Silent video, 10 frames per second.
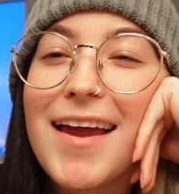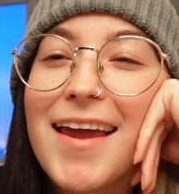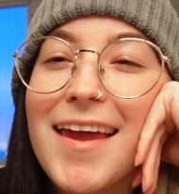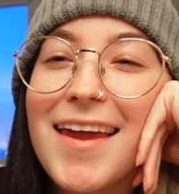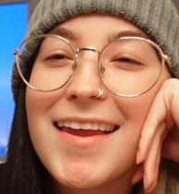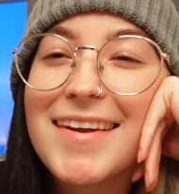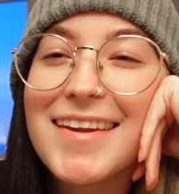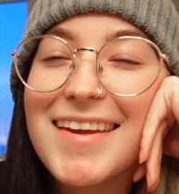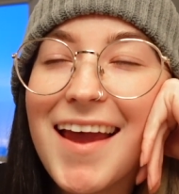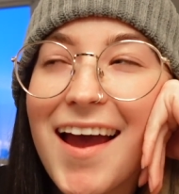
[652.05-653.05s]
And
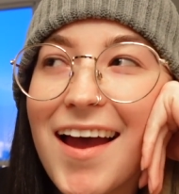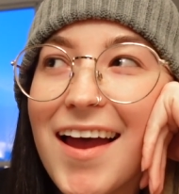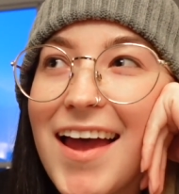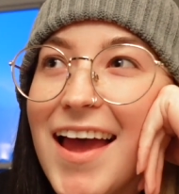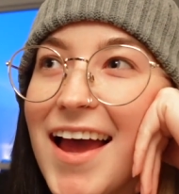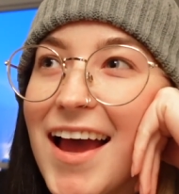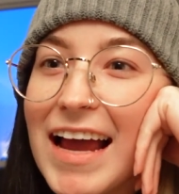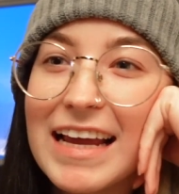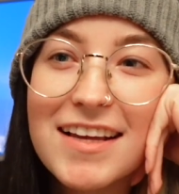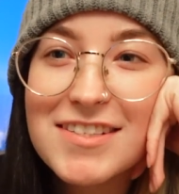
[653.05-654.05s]
yeah,
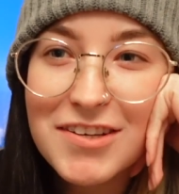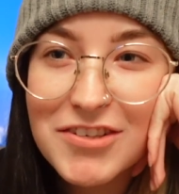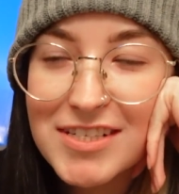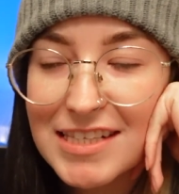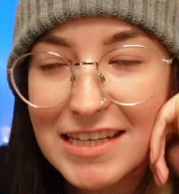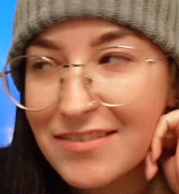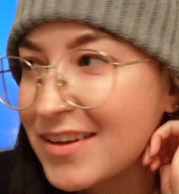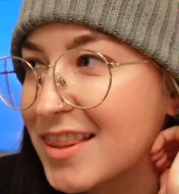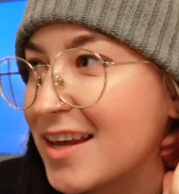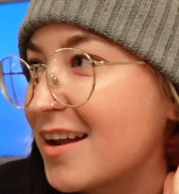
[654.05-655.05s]
I guess I'll just leave
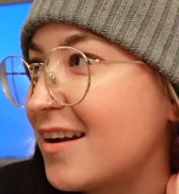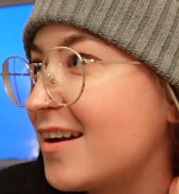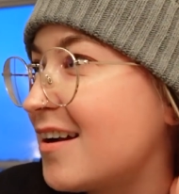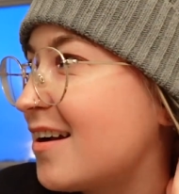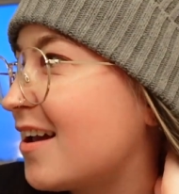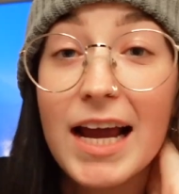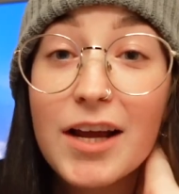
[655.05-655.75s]
it there.